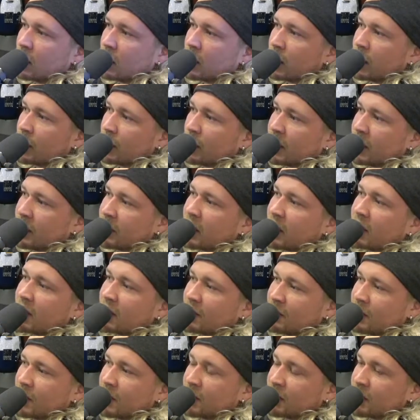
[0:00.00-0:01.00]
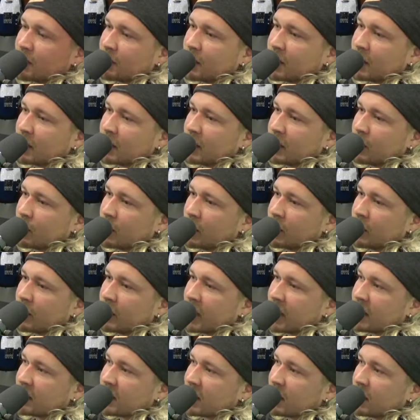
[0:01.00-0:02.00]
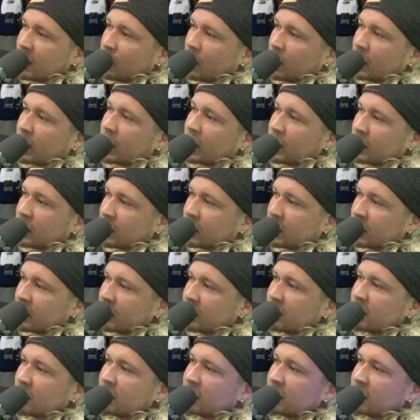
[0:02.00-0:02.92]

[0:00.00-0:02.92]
when you think of the future, what are you guys working towards?